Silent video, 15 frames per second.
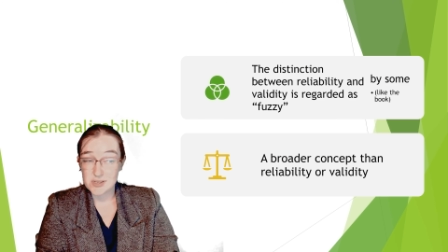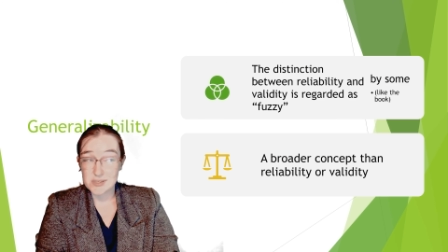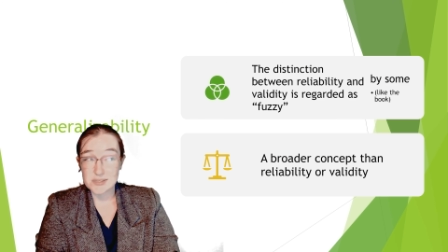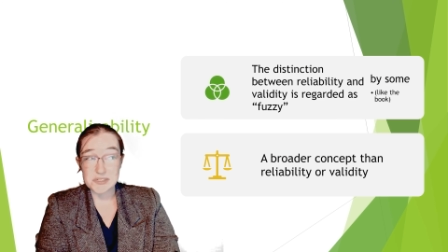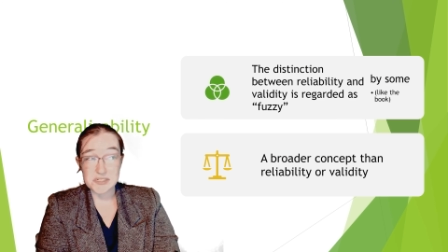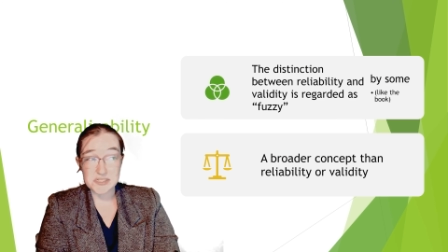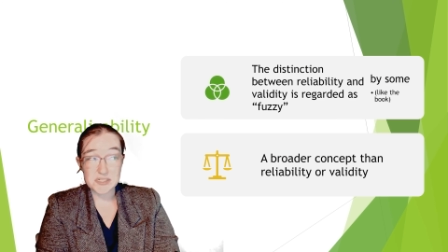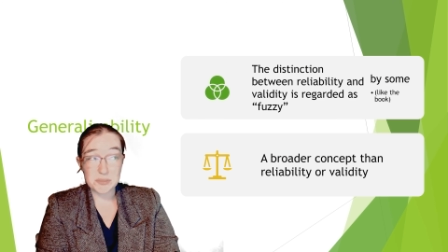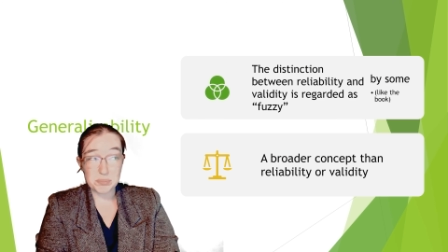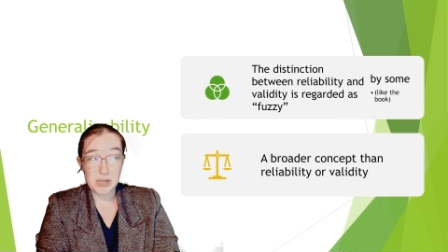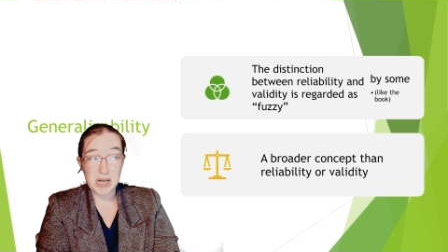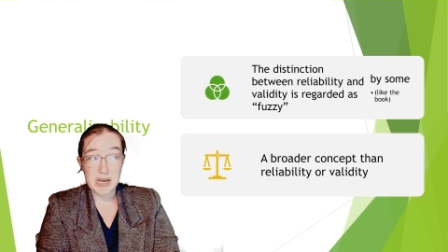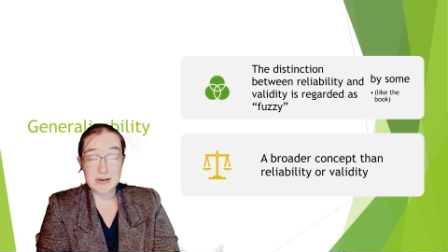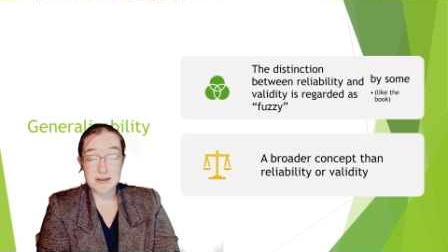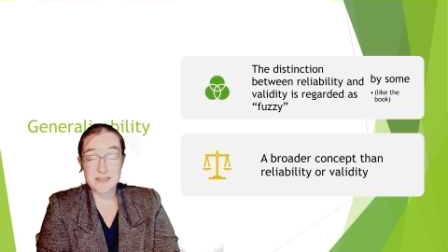Does it
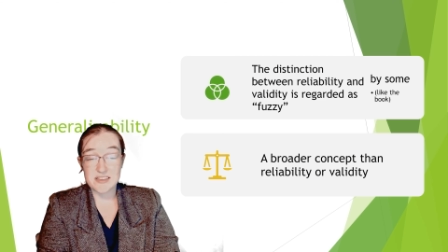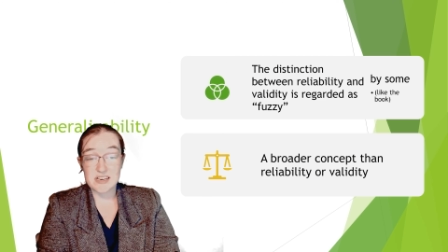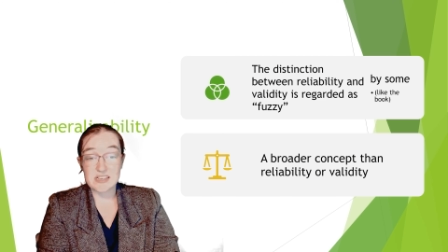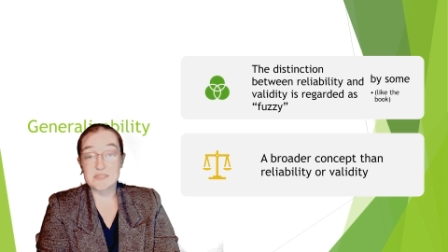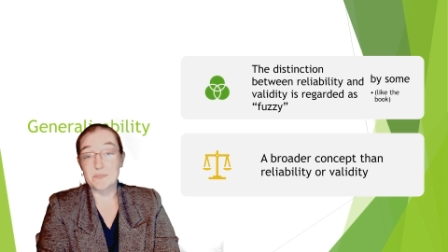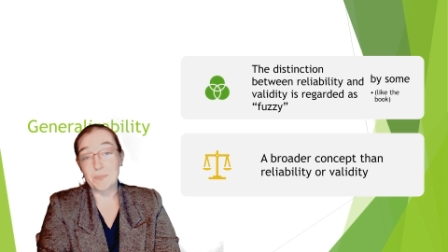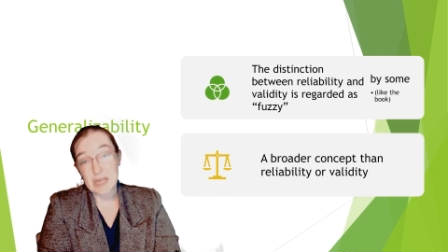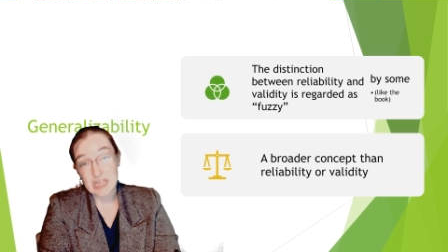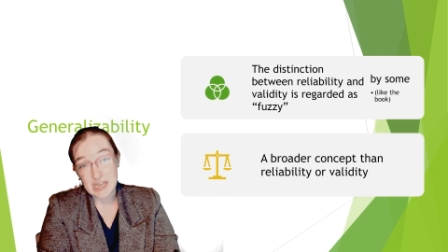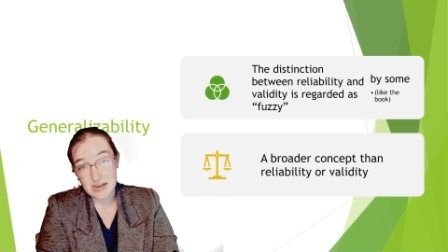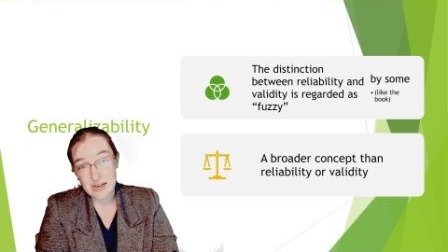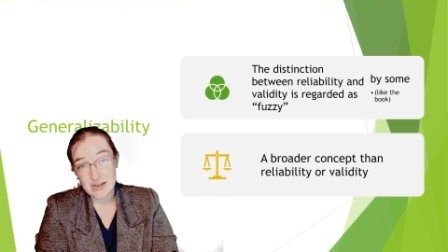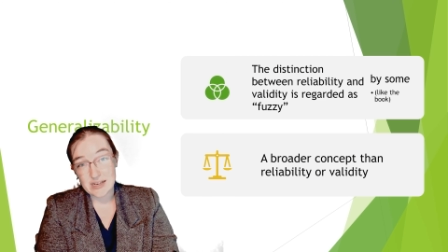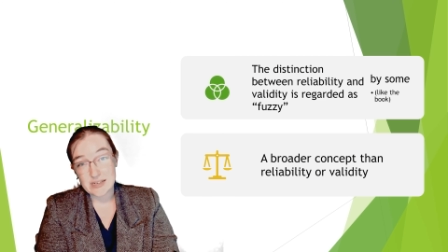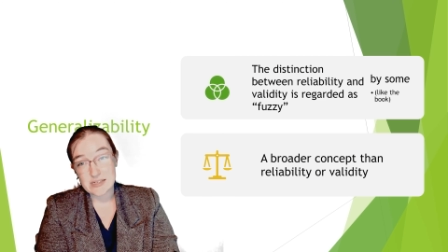apply to things
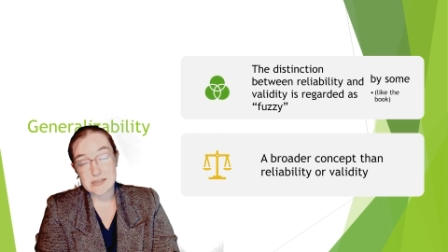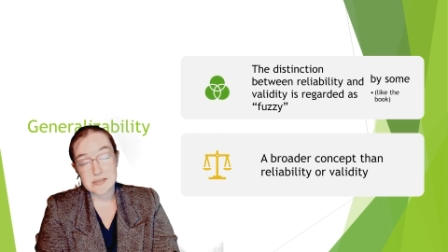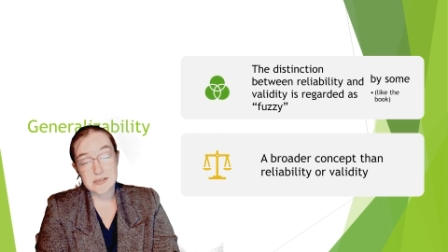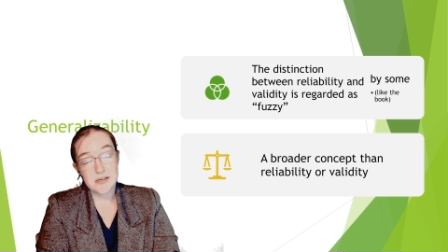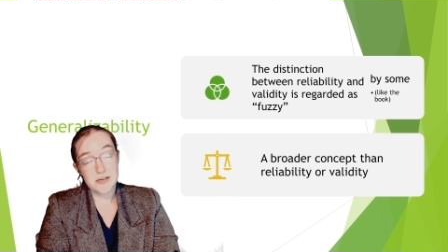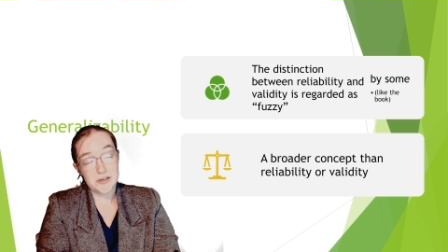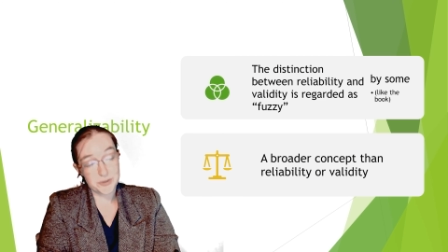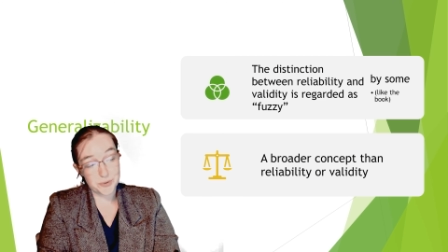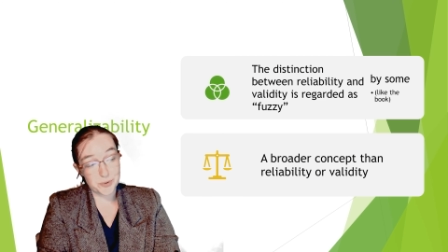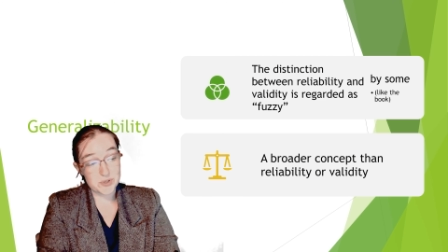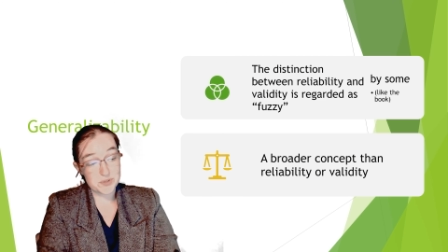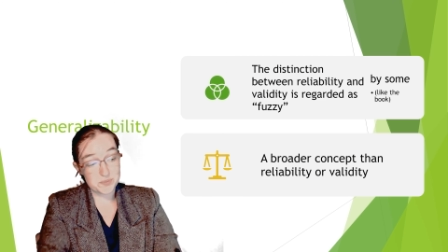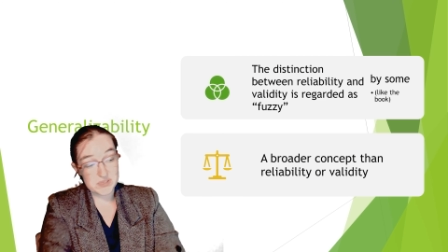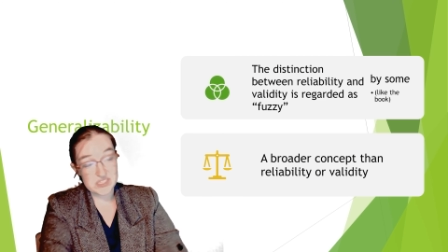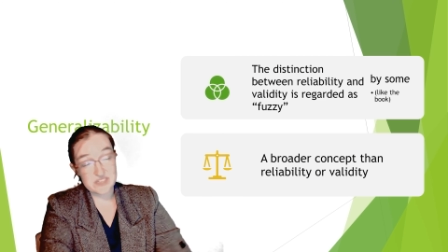beyond your
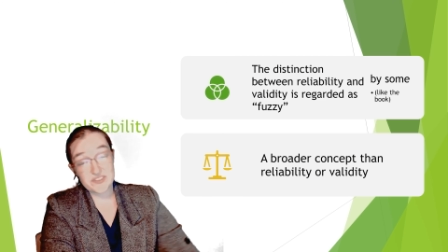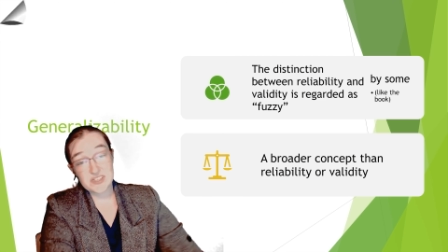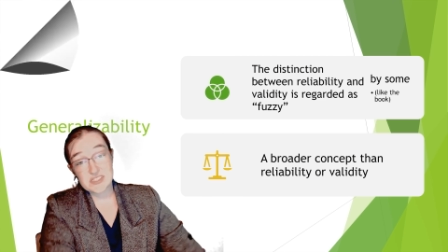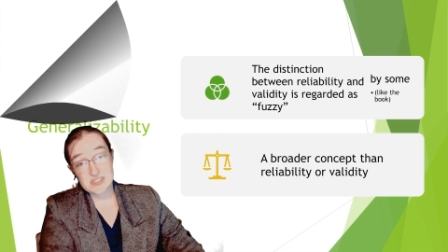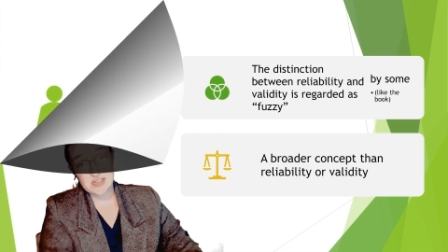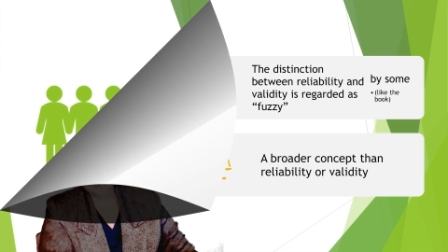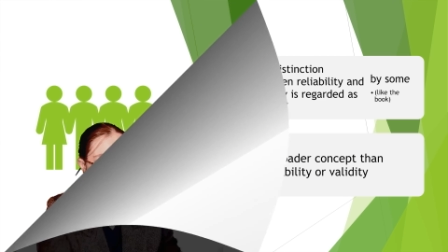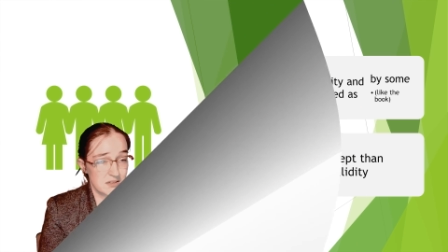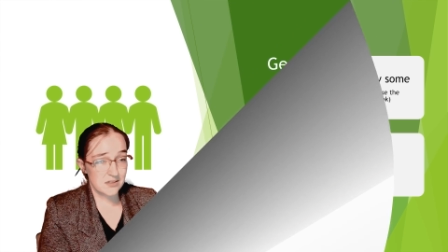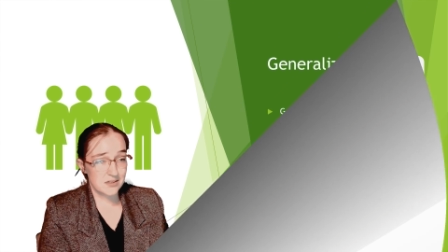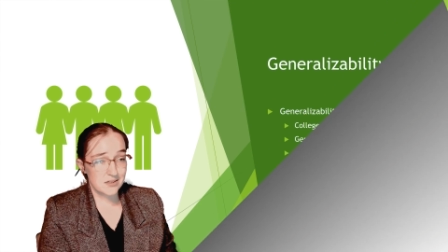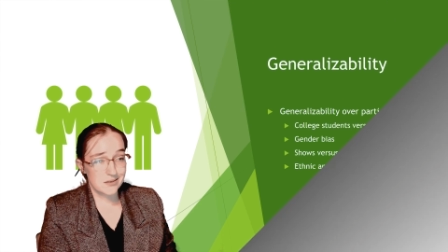specific study?